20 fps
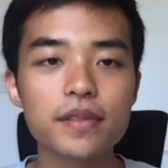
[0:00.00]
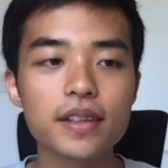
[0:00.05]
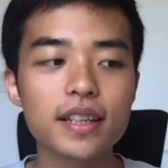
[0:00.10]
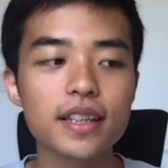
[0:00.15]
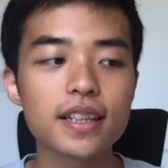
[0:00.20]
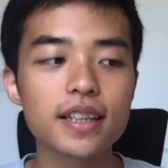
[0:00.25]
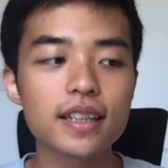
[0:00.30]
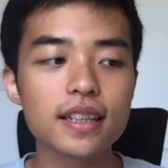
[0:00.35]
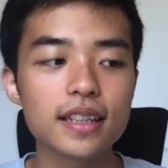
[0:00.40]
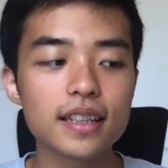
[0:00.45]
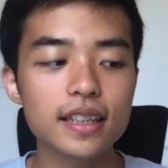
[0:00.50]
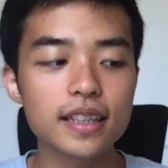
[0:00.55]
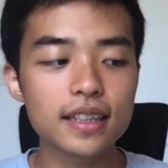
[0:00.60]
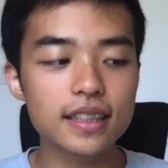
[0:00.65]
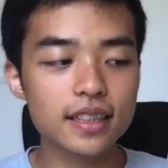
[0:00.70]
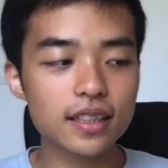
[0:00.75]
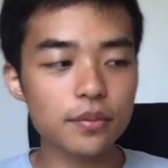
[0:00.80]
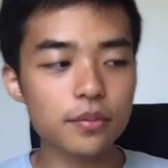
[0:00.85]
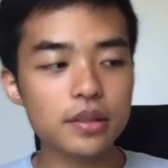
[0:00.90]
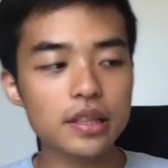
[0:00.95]

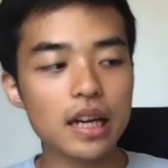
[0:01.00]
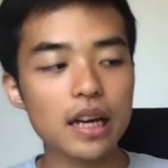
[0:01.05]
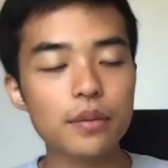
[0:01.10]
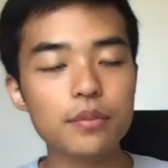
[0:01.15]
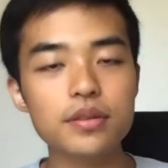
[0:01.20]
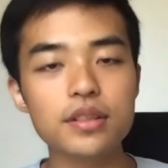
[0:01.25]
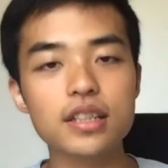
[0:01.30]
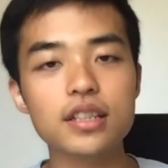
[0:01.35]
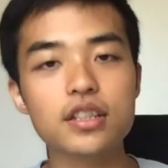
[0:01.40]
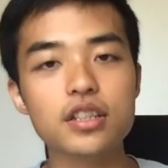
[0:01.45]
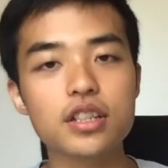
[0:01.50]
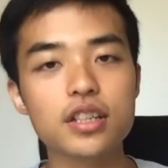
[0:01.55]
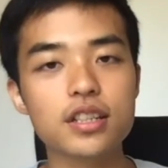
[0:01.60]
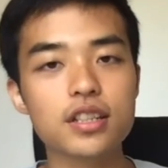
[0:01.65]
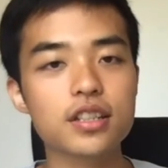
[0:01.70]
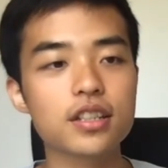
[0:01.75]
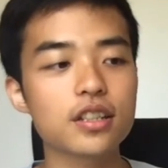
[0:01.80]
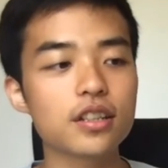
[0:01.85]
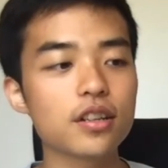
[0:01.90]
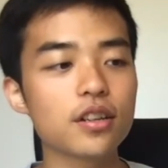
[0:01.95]
it sometimes it's
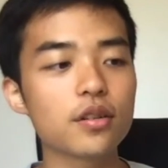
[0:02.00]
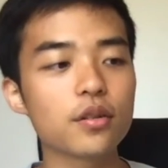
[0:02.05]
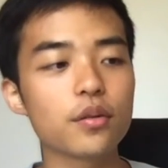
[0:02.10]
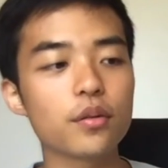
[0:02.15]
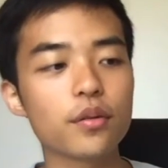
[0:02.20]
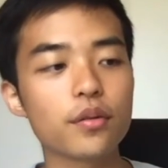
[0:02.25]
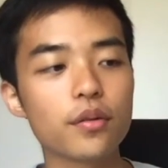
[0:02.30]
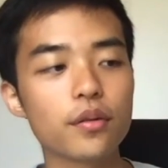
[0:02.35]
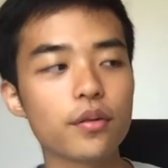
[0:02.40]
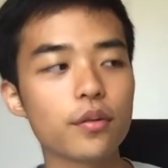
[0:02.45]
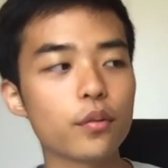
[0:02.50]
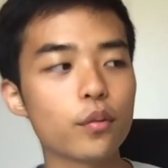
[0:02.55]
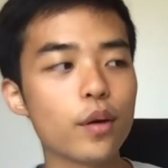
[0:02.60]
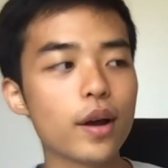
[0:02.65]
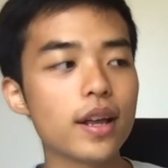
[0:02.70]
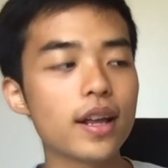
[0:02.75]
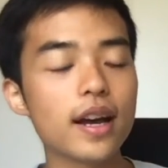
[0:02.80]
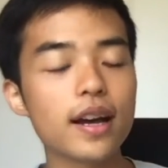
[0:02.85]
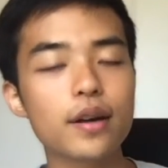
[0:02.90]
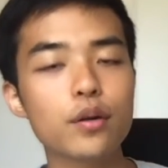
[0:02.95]
just
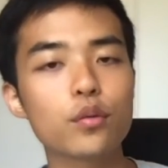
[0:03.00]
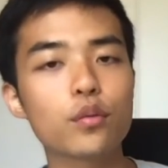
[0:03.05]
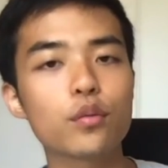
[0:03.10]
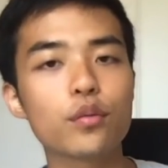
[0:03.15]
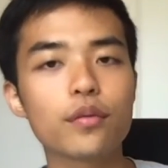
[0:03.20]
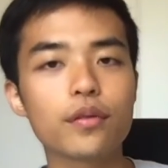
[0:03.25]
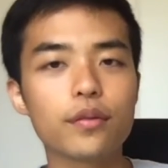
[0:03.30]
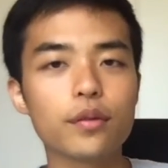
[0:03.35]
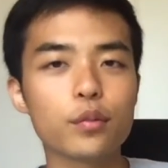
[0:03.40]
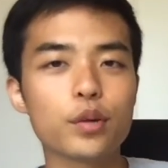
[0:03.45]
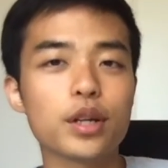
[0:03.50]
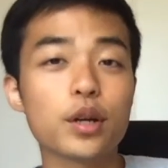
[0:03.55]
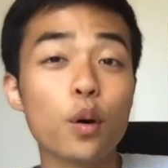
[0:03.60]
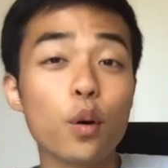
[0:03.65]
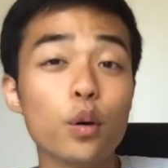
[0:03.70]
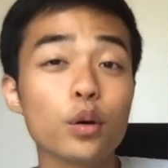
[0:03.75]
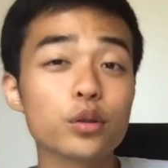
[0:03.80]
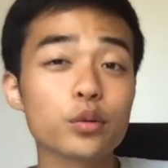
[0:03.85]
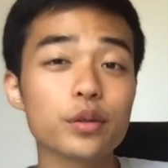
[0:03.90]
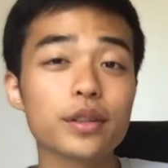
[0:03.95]
when I
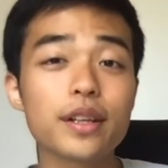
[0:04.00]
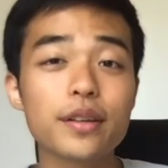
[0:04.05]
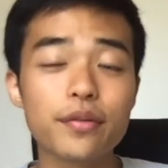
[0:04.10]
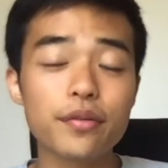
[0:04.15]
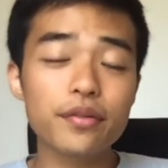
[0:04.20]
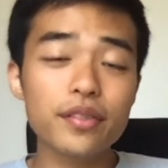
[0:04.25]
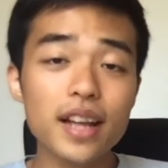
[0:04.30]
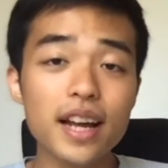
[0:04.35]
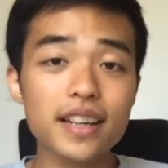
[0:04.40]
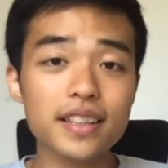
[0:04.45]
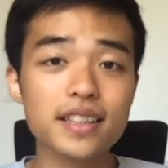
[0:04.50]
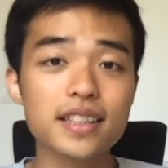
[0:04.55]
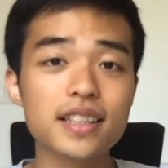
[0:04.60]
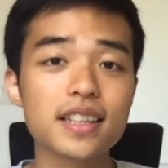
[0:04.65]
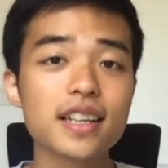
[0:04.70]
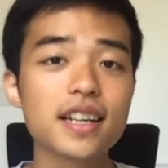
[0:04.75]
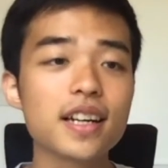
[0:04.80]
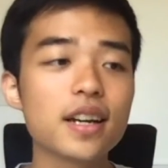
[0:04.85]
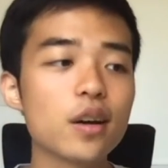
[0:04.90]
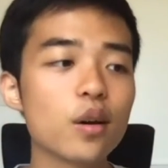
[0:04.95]
reflect
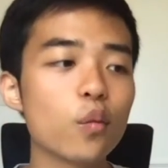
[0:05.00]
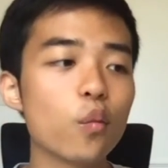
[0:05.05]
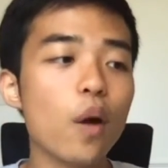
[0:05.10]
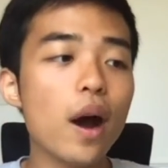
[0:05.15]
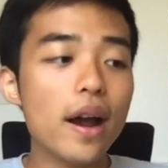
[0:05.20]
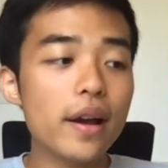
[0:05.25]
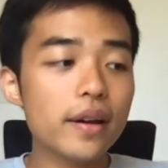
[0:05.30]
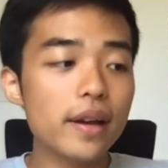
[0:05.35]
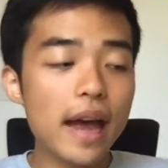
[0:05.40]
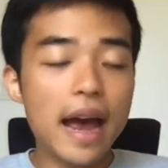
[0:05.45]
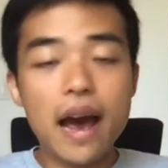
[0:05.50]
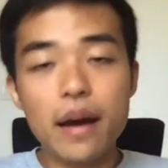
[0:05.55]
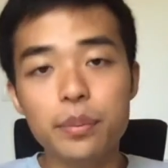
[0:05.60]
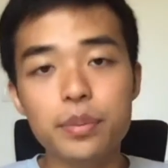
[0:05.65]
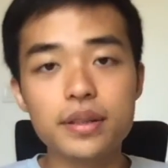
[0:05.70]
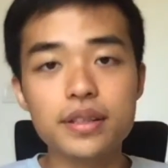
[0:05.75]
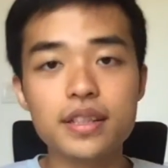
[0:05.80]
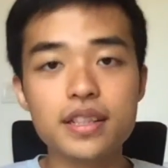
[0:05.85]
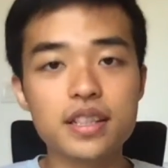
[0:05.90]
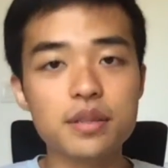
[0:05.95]
why it
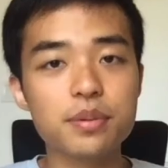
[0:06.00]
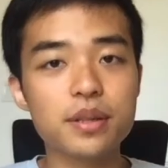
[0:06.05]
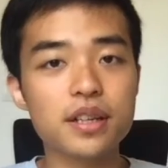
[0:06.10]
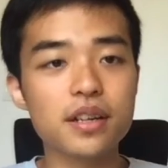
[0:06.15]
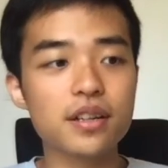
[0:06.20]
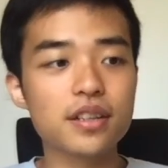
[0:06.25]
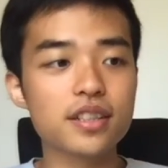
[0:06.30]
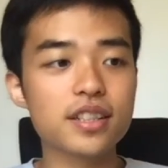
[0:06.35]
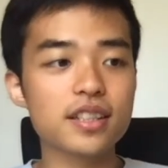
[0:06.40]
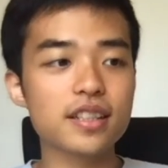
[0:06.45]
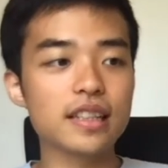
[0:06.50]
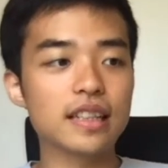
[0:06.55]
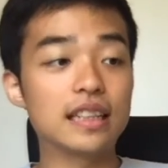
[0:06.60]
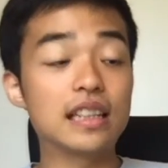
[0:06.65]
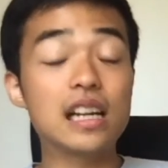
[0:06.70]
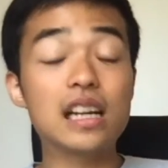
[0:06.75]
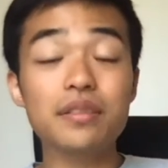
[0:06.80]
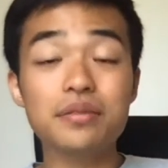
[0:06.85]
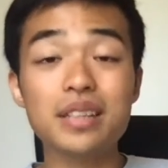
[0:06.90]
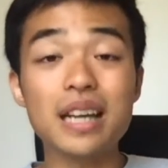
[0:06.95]
happens, because a
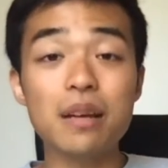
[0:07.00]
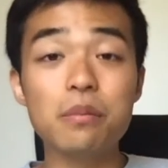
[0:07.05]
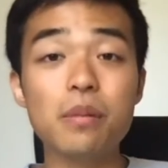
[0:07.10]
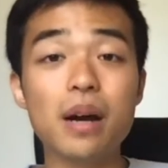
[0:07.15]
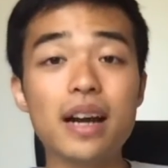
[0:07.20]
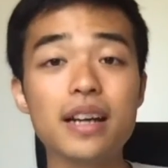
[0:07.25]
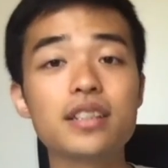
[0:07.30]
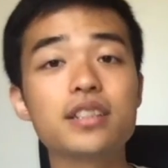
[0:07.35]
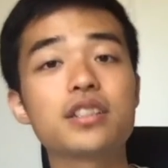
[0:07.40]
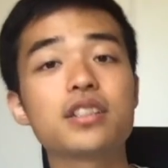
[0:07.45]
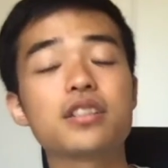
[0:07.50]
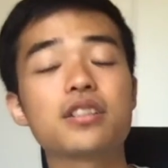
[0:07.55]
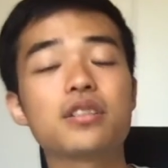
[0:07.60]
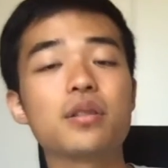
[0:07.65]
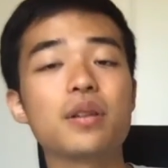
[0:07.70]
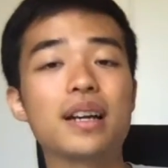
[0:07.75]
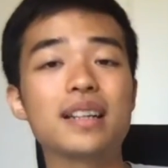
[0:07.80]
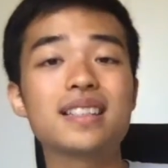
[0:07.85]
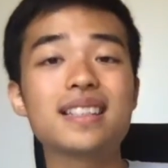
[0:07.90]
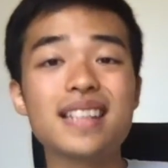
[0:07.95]
lot of time I
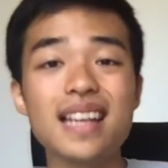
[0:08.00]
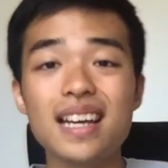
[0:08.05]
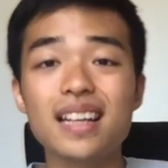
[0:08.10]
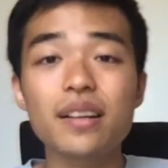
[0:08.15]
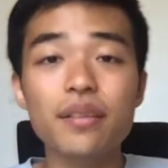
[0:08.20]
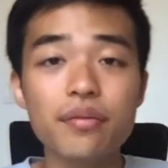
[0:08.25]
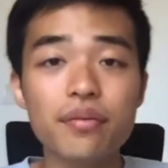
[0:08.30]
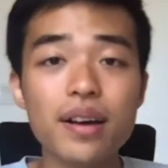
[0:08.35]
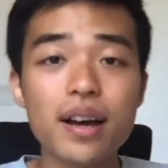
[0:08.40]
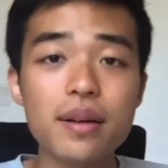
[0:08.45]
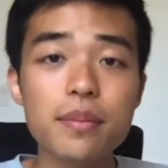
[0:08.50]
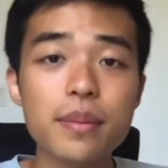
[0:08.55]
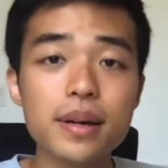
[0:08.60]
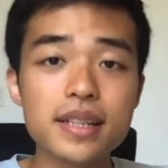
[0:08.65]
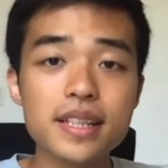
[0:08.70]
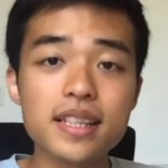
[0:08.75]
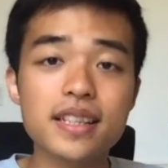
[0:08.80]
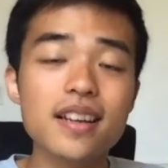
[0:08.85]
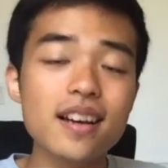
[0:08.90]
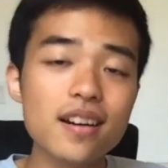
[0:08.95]
identify
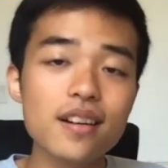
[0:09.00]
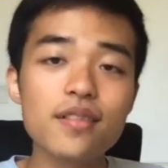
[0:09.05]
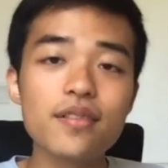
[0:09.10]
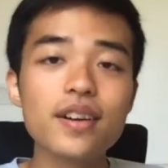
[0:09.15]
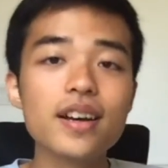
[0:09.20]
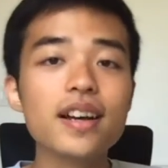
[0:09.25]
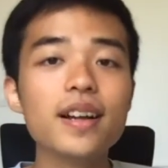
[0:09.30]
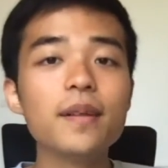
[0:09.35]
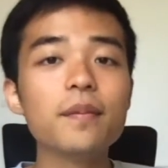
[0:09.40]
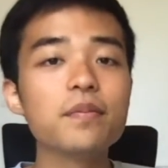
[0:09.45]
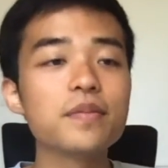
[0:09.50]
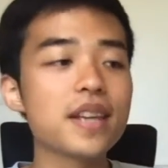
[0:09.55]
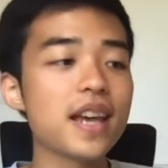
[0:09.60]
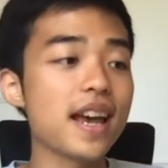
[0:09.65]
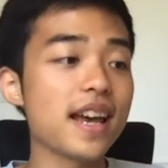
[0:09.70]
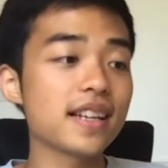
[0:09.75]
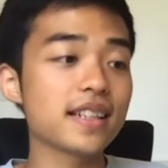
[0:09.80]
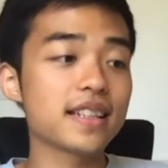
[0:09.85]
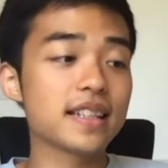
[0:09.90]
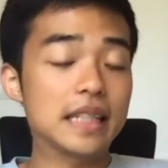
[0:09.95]
myself
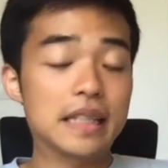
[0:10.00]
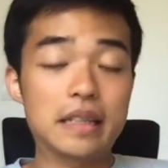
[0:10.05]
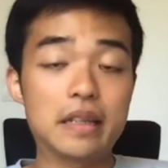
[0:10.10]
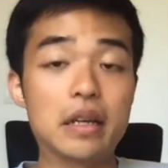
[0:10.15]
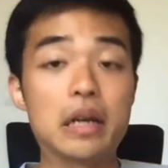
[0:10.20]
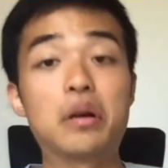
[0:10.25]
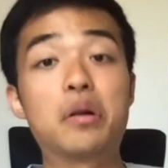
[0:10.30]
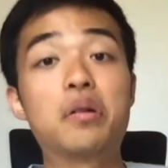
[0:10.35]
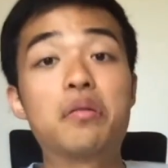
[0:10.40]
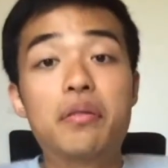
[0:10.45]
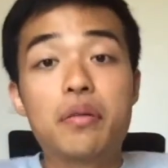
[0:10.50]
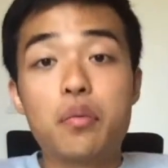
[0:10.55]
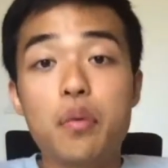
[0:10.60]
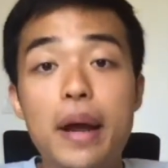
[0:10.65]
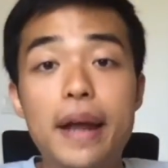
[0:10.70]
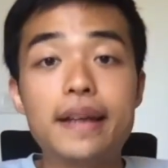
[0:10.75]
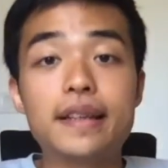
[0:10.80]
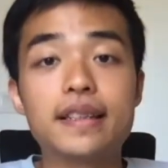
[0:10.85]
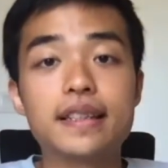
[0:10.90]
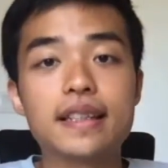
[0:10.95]
as
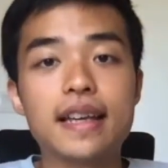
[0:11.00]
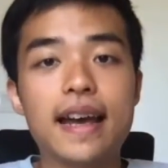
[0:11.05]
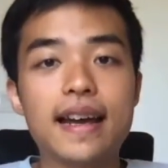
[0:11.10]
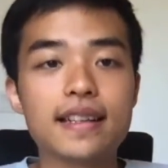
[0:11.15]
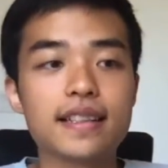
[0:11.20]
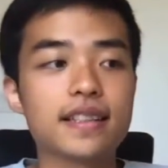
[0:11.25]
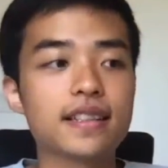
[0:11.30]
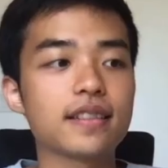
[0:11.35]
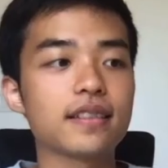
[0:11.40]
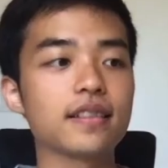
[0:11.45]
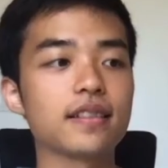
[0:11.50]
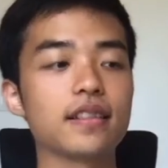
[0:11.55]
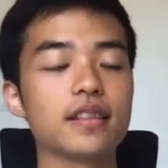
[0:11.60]
overweight, as